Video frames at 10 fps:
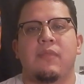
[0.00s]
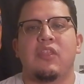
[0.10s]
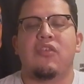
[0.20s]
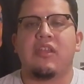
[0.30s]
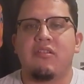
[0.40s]

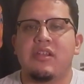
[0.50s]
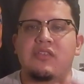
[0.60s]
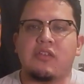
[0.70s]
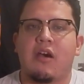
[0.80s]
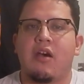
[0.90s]
The theory
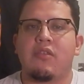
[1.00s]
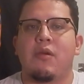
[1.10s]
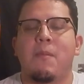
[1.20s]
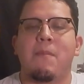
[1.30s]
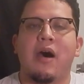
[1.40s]
is called
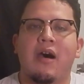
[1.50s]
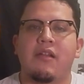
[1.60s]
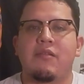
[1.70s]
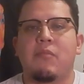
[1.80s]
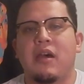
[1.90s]

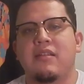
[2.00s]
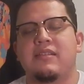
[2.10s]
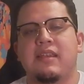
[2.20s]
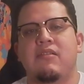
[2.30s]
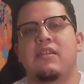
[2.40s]
Modern
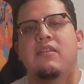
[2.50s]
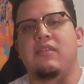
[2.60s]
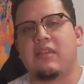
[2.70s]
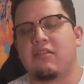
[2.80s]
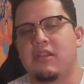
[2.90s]
Monetary
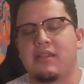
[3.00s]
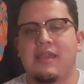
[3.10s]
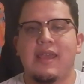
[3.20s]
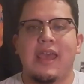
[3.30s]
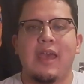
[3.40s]
Theory,
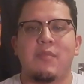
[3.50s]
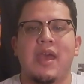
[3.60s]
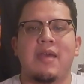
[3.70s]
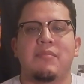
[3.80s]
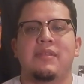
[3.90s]

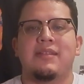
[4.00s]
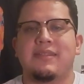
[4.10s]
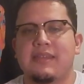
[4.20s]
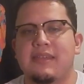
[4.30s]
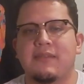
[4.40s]

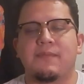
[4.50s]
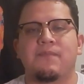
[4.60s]
MMT,